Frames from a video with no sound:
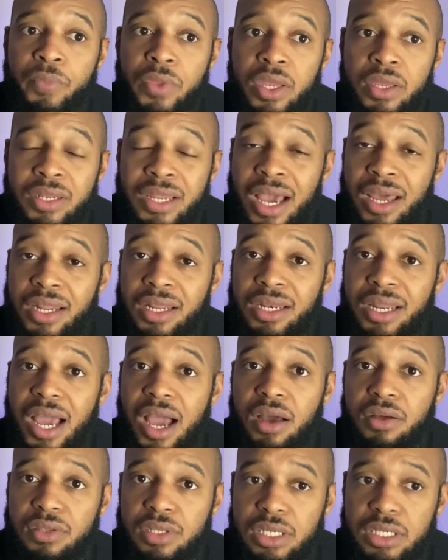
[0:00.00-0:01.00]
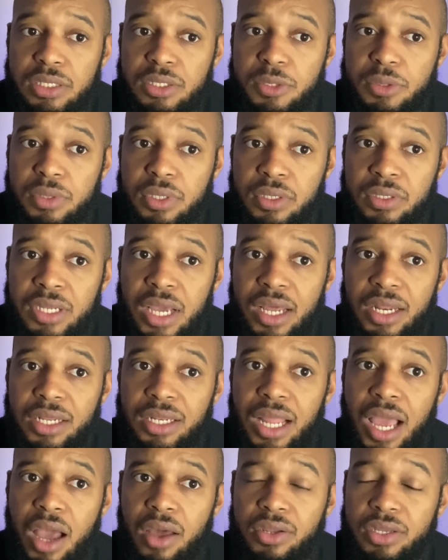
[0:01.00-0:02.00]
not allow these, not
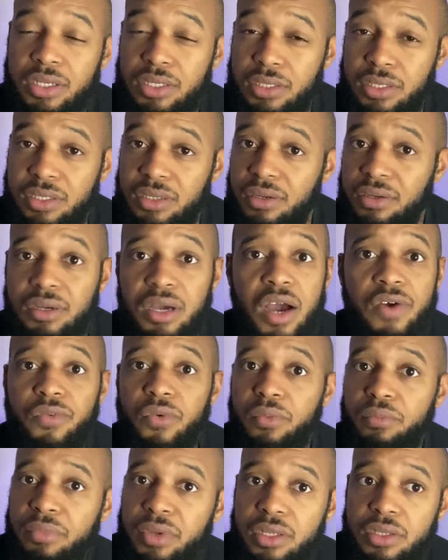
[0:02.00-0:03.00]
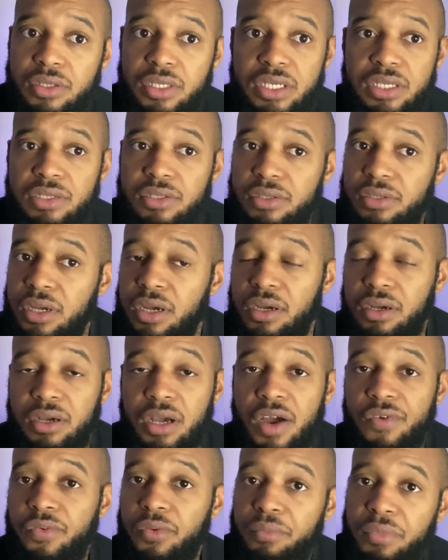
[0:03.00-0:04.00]
allow these government, these uh,
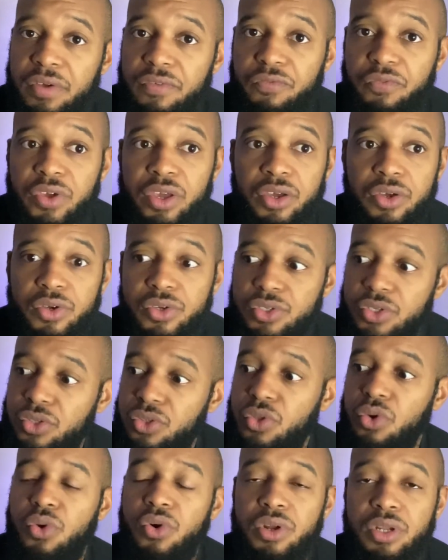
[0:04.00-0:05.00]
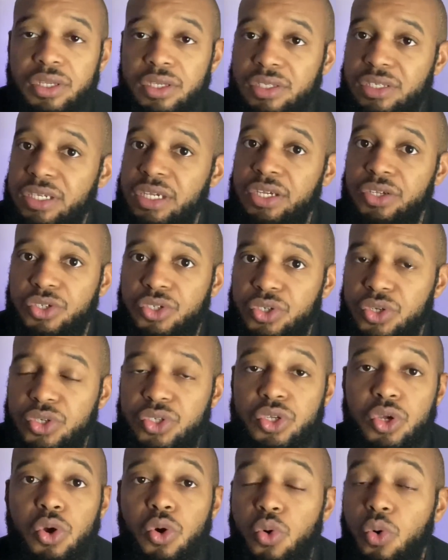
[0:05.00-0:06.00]
government figures, authority teachers,
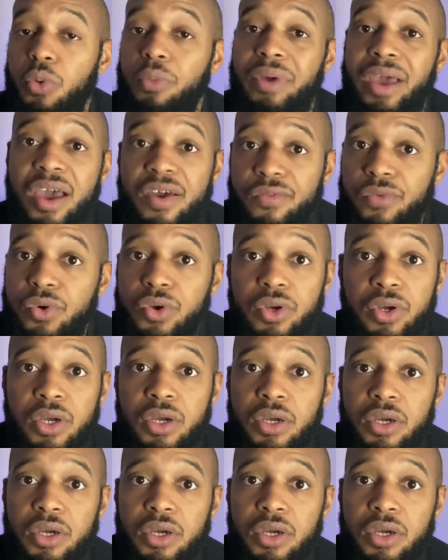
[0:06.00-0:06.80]
or whomever,